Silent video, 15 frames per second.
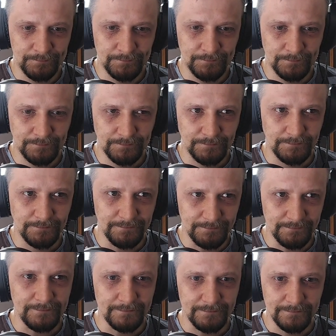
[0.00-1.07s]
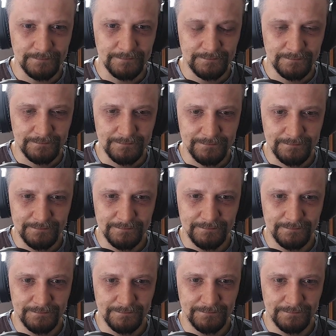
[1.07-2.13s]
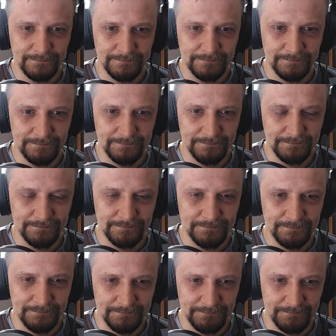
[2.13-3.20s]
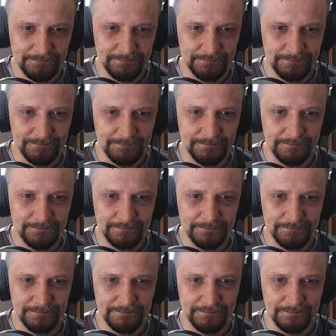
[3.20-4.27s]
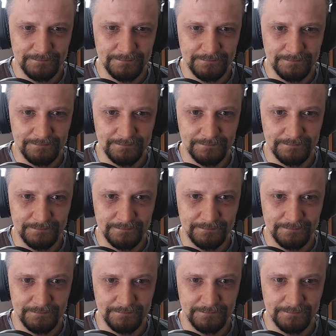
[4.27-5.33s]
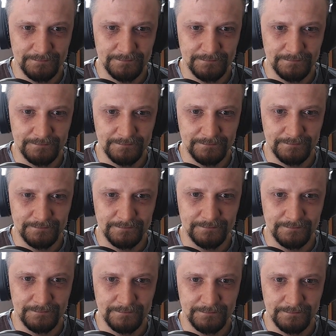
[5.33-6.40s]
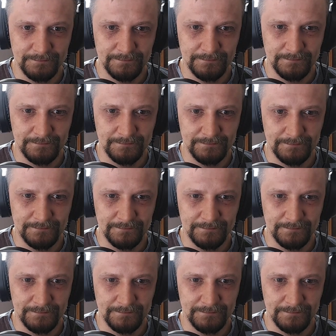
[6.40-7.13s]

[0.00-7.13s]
This person isn't speaking.